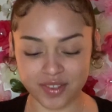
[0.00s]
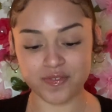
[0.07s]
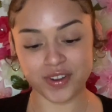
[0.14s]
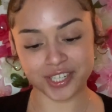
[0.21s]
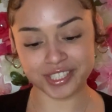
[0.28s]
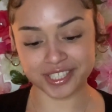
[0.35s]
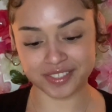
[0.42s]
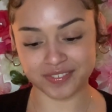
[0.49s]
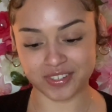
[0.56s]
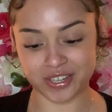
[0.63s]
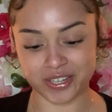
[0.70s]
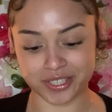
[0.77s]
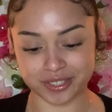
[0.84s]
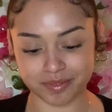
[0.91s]
First of
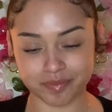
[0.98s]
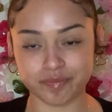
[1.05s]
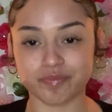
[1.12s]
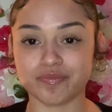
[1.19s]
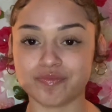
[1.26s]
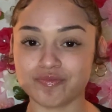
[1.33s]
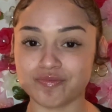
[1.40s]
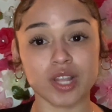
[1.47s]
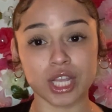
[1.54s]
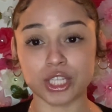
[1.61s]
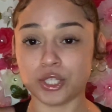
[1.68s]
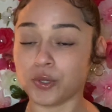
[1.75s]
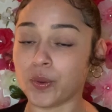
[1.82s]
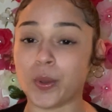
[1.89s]
all,
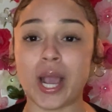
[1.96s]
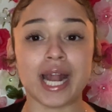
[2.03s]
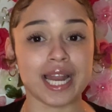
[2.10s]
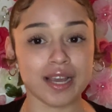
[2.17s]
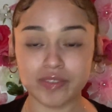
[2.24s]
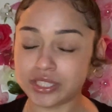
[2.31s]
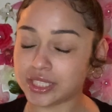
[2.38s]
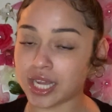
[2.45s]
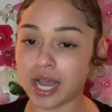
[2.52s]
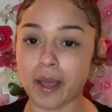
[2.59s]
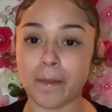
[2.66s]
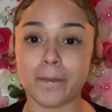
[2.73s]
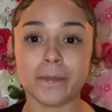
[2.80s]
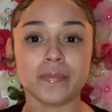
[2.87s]
you've got to have a
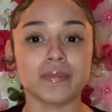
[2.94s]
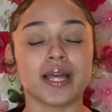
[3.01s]
job.